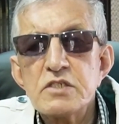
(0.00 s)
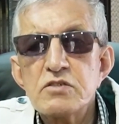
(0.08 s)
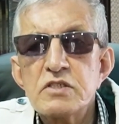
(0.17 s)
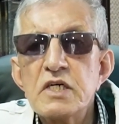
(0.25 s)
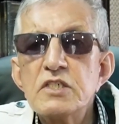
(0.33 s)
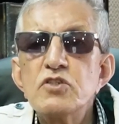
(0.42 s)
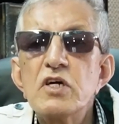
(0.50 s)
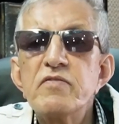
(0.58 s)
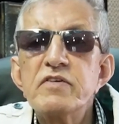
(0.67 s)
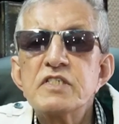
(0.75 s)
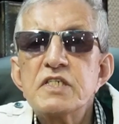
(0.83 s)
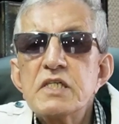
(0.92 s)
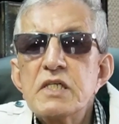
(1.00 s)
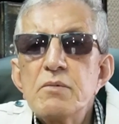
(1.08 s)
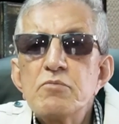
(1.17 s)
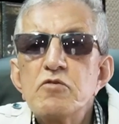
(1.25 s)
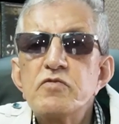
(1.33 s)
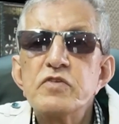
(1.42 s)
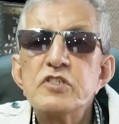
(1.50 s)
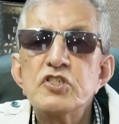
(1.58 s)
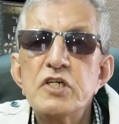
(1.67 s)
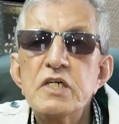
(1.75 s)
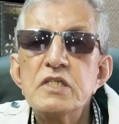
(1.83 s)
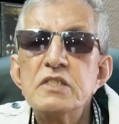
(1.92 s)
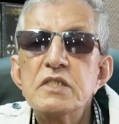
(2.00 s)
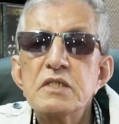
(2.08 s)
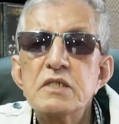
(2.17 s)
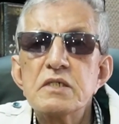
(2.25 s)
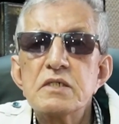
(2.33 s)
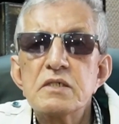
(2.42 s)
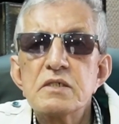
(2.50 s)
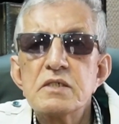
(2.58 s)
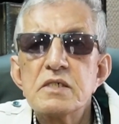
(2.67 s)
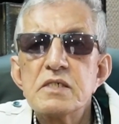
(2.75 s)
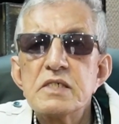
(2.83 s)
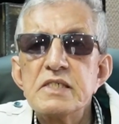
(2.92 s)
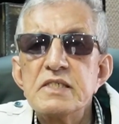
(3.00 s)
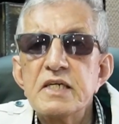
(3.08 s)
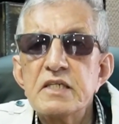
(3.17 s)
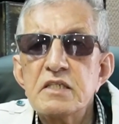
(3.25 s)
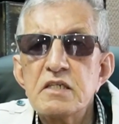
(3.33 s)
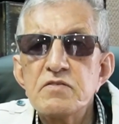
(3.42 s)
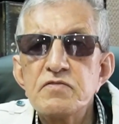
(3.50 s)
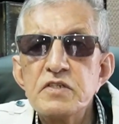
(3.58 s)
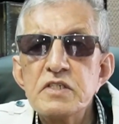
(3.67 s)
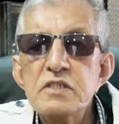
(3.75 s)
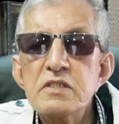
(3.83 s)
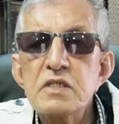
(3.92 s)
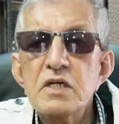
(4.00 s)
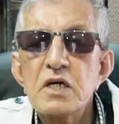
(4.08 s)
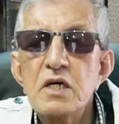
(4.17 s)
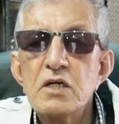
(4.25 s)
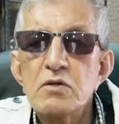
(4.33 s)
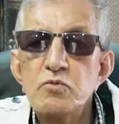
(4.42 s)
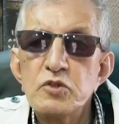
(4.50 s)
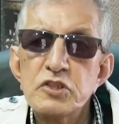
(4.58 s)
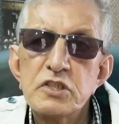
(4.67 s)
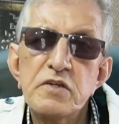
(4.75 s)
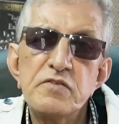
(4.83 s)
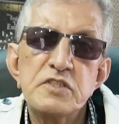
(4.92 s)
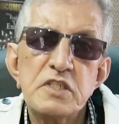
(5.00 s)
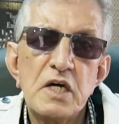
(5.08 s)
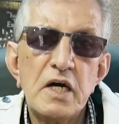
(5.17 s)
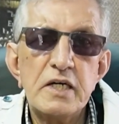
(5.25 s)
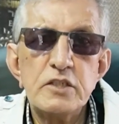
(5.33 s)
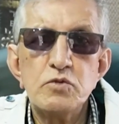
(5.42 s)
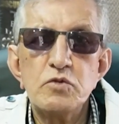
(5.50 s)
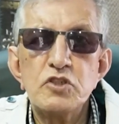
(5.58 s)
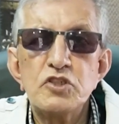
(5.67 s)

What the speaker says: So thus you have a setup of a changing electric field, which gives rise to